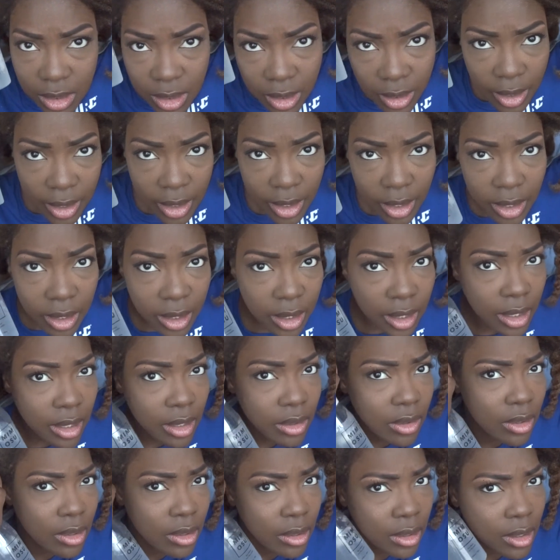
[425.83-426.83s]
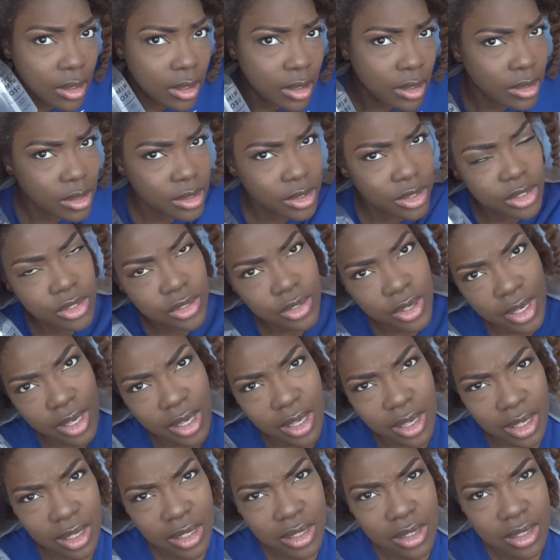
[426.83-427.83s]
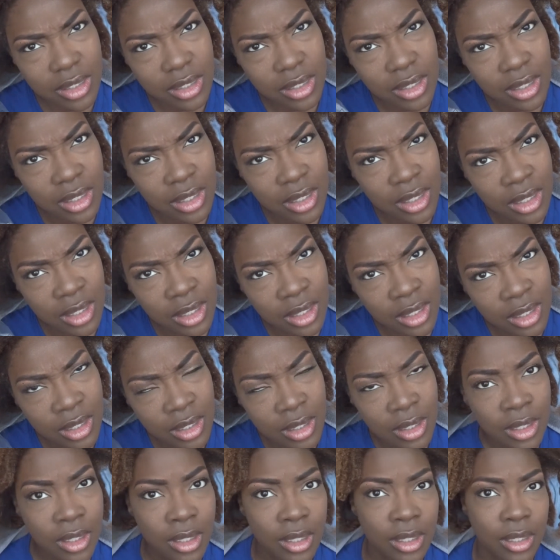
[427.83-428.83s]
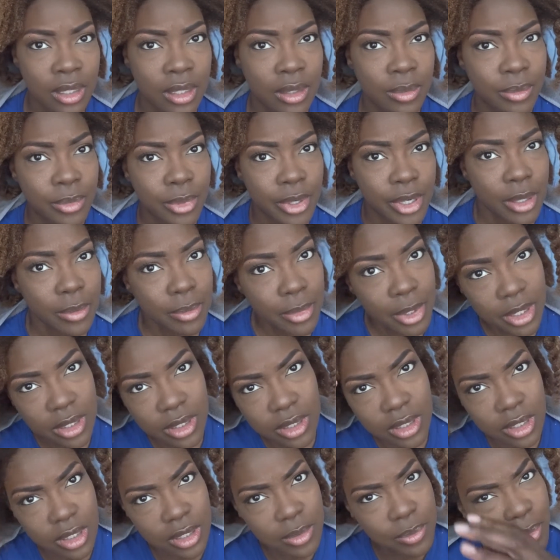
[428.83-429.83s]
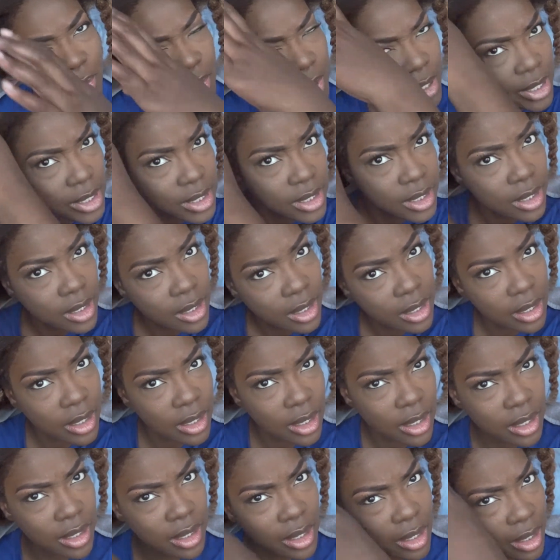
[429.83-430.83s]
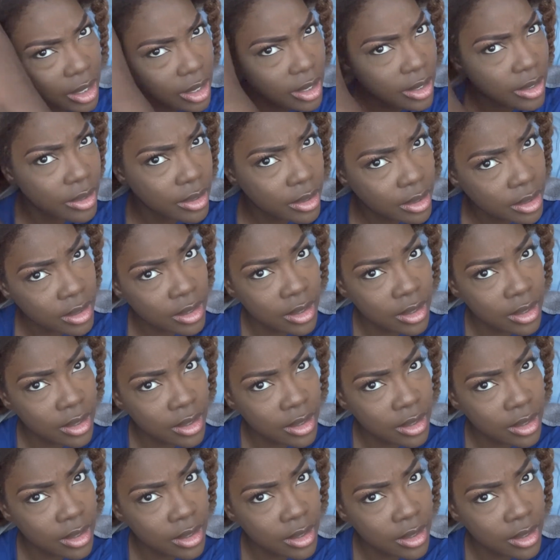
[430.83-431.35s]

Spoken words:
Getting it on all the strands. Pretty much just pressing it in there